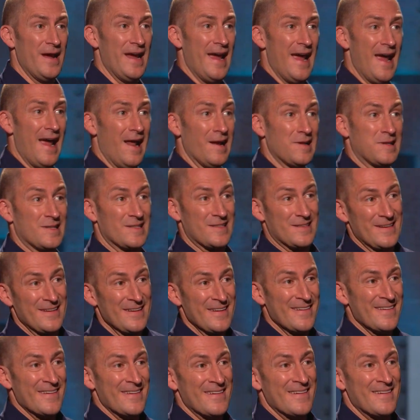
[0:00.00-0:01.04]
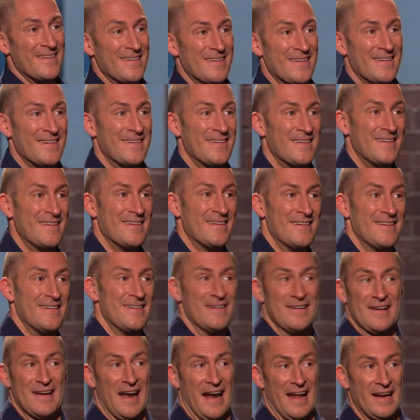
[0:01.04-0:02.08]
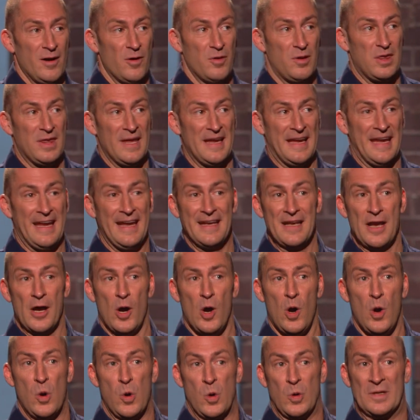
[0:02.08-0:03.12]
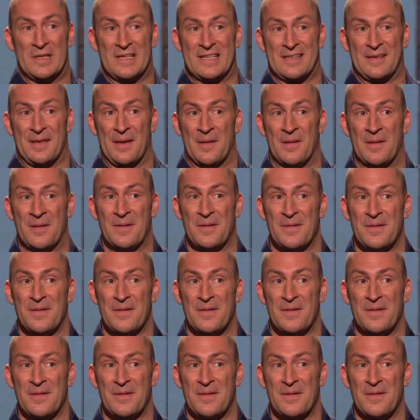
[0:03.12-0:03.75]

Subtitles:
he is! And I don't think he knows.